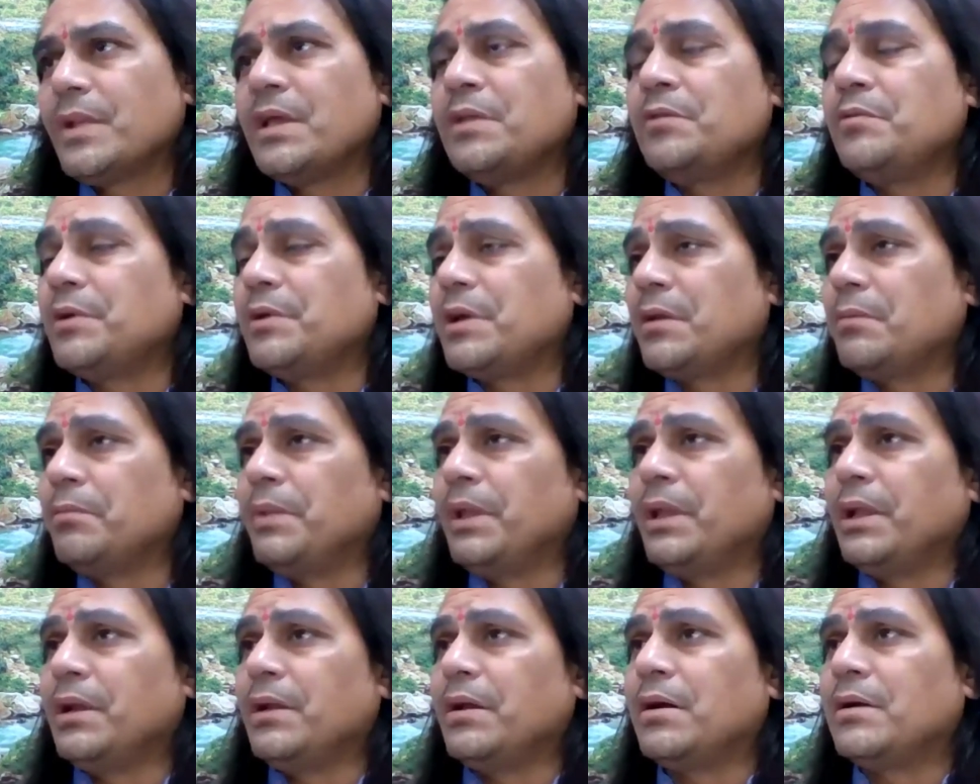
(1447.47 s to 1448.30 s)
Then you can
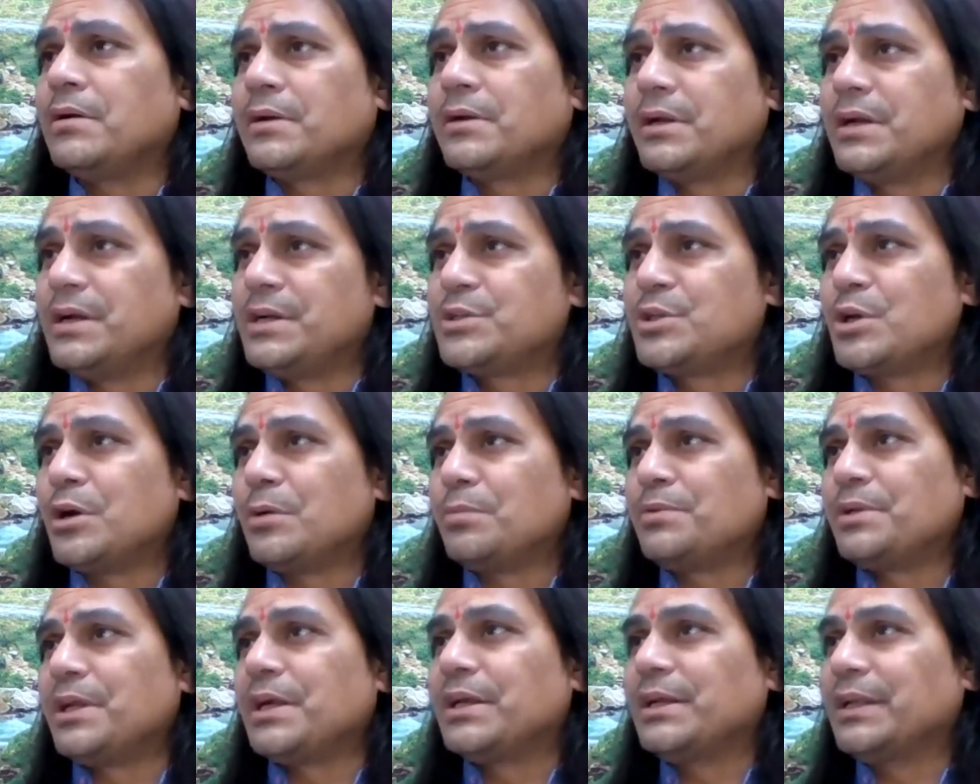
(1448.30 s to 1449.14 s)
make hundreds
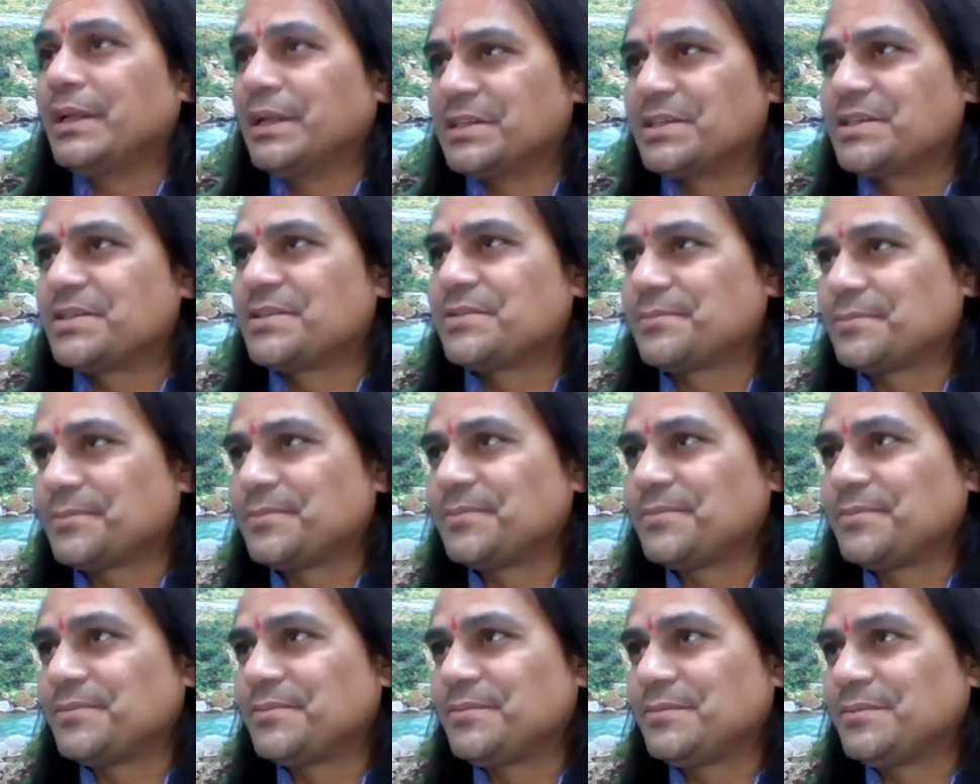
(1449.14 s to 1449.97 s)
of techniques,
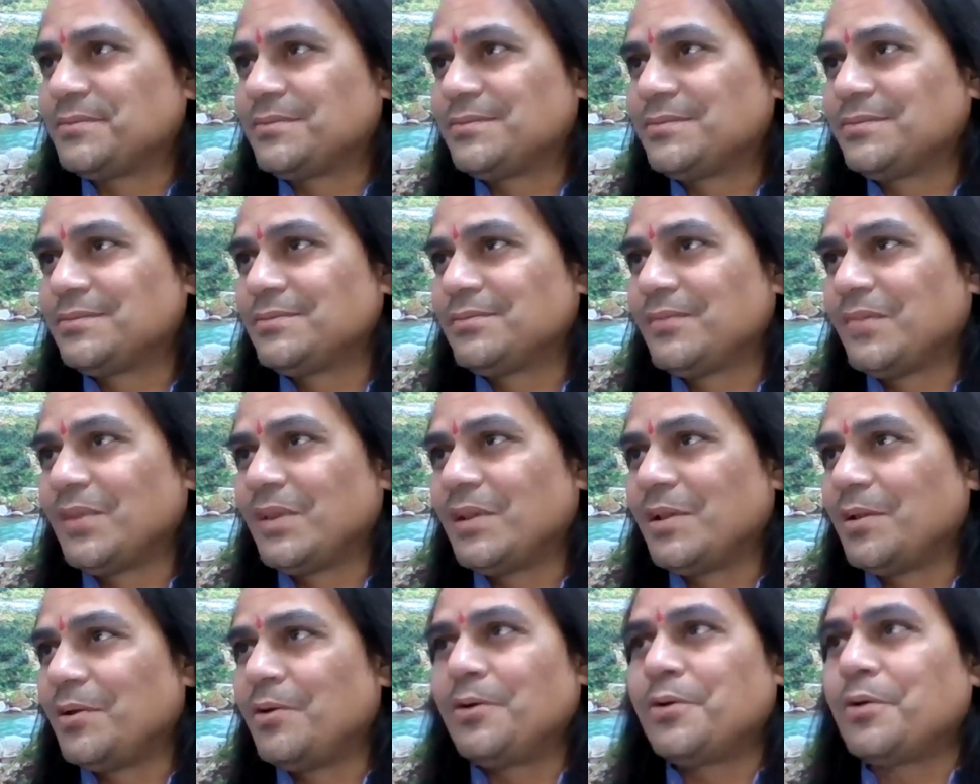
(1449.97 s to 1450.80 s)

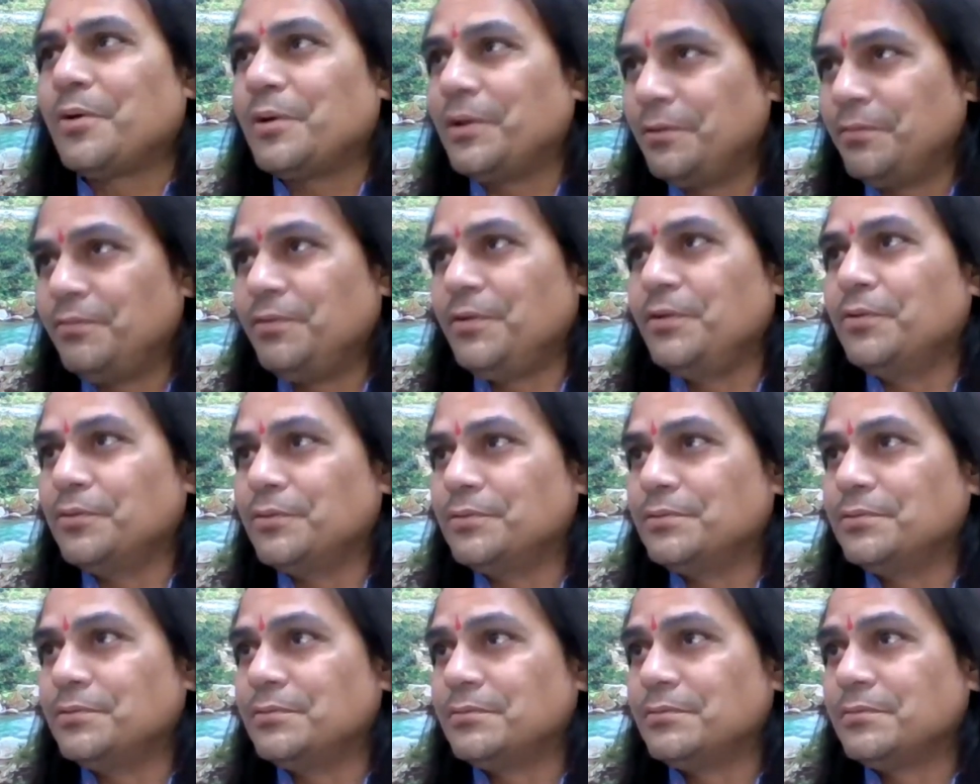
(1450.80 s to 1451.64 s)
not only
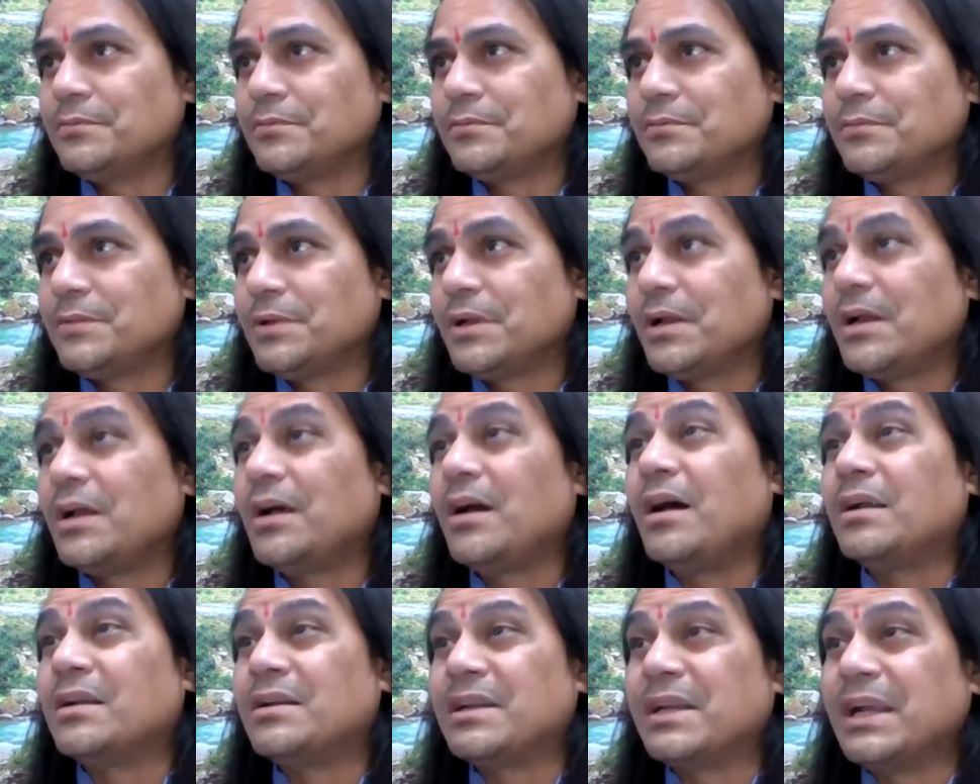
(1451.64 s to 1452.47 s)
few,
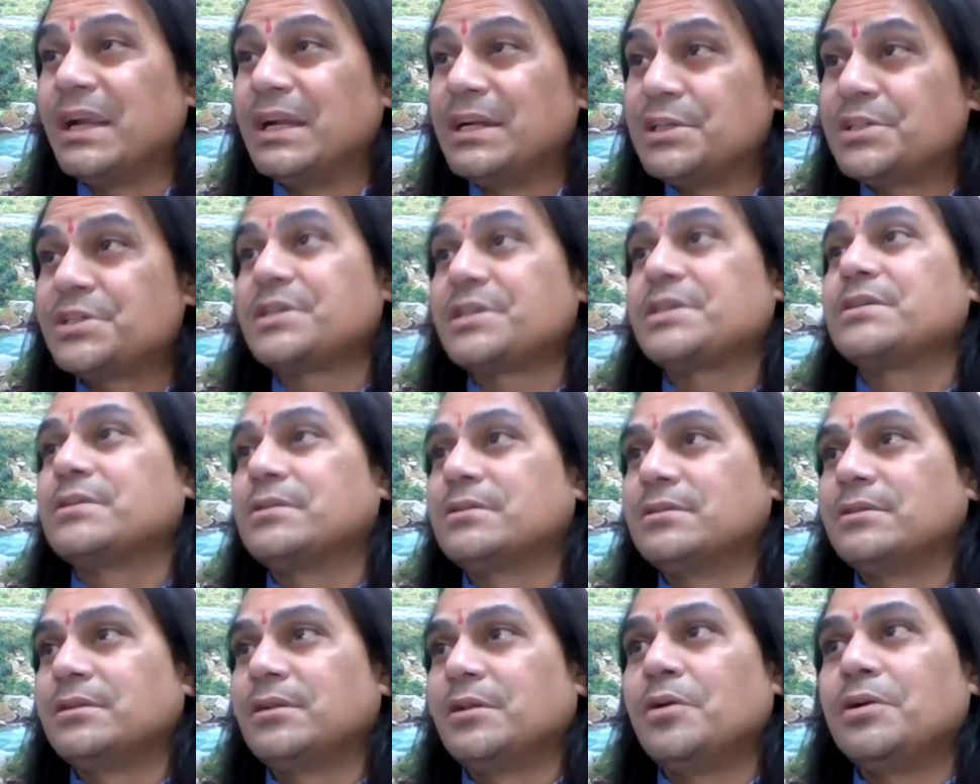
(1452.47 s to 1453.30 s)
hundreds,
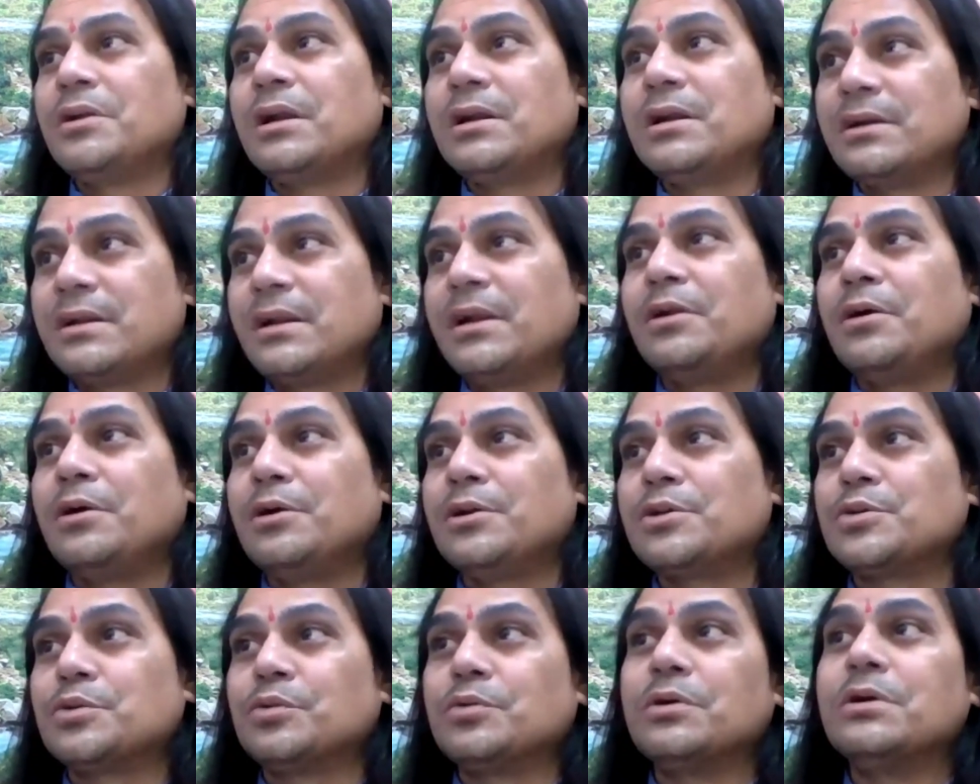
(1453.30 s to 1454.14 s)
not 100
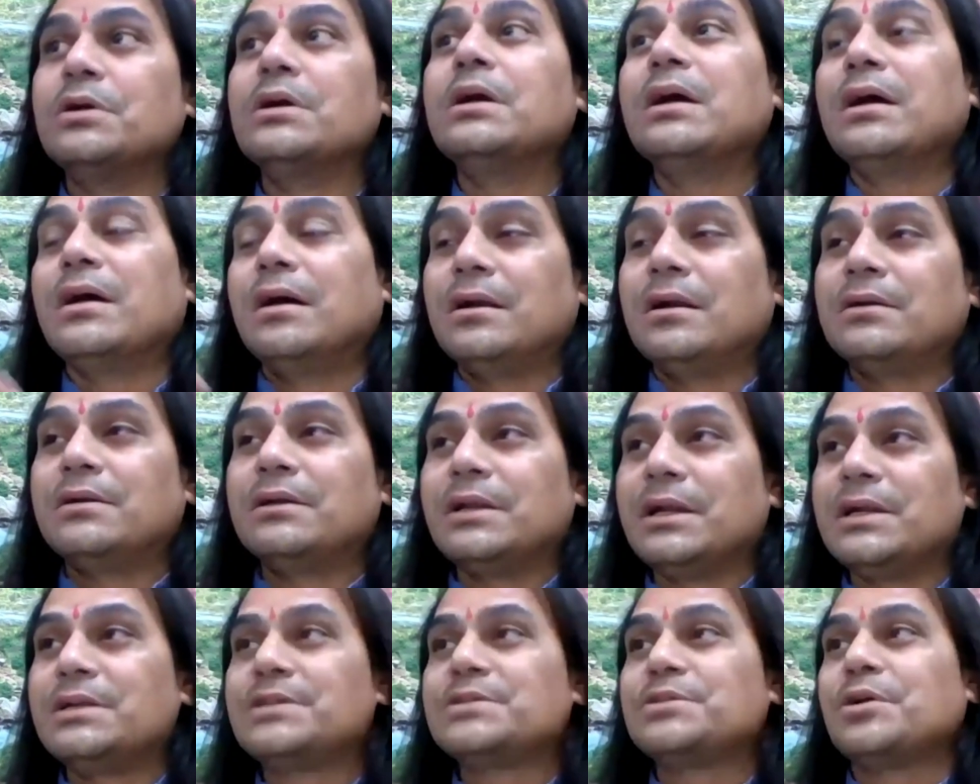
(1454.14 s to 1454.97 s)
also,
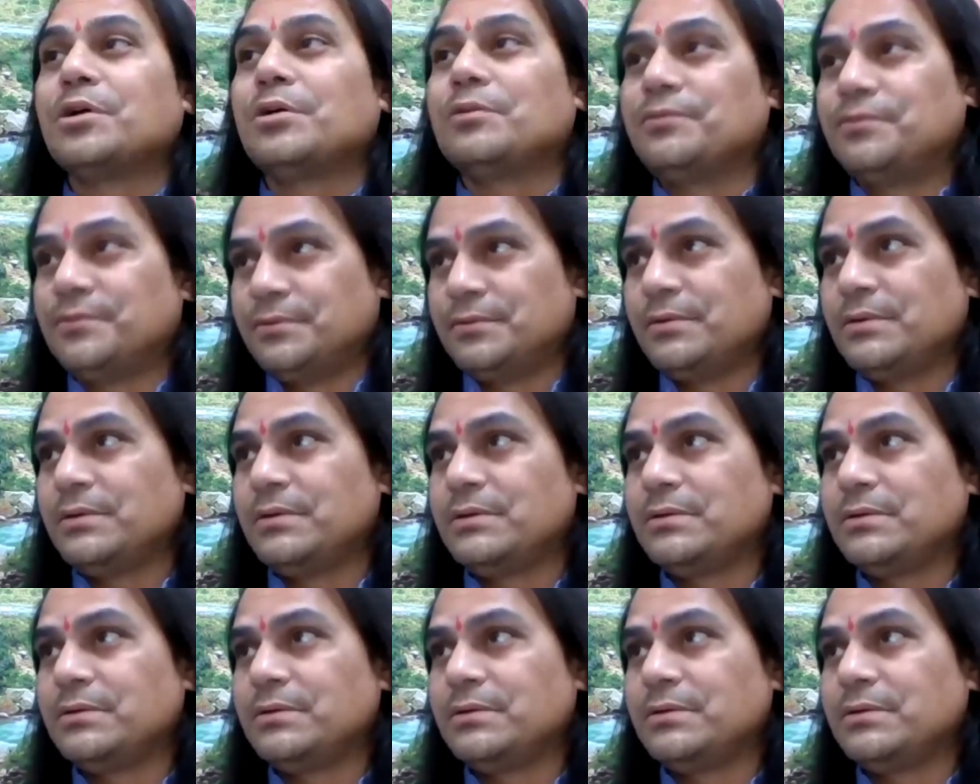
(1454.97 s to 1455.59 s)
hundreds of.